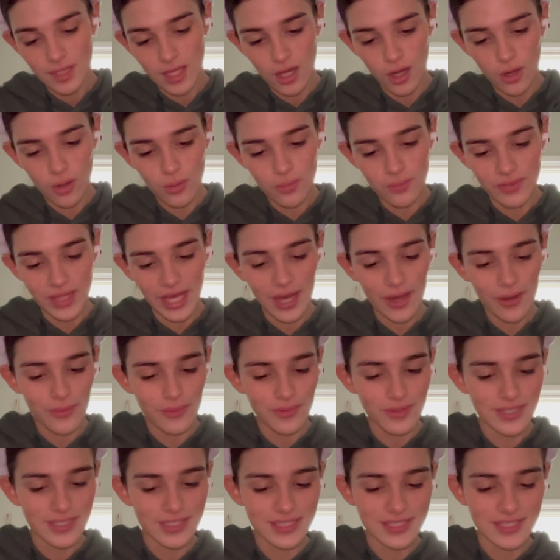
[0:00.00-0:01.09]
Oh, that
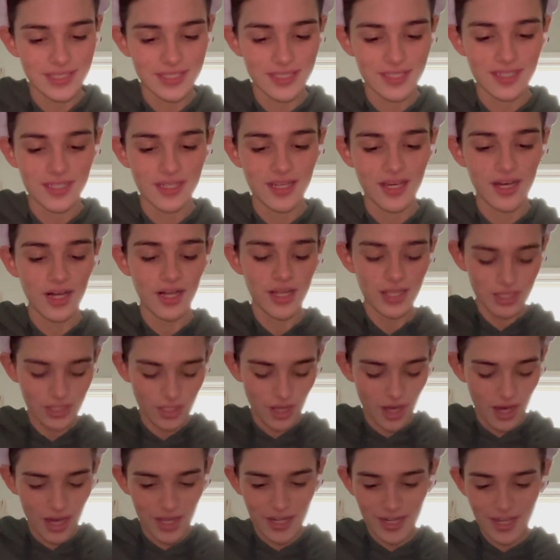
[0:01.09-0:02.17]
was a
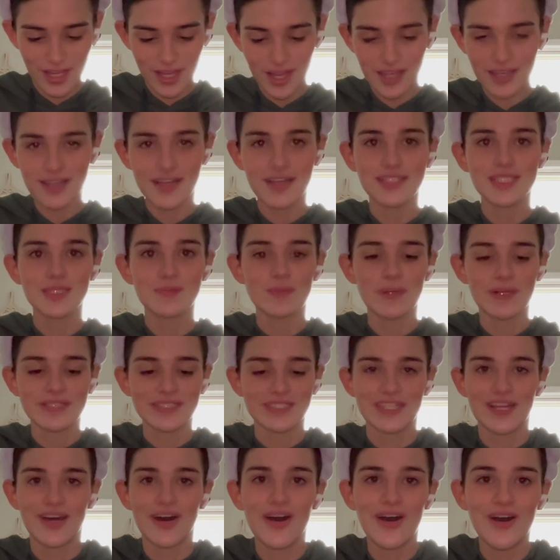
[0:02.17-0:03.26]
lot and I spilt
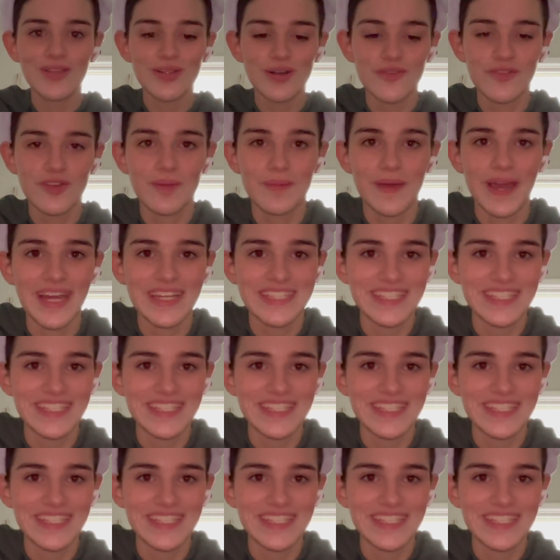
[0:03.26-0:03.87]
it all over my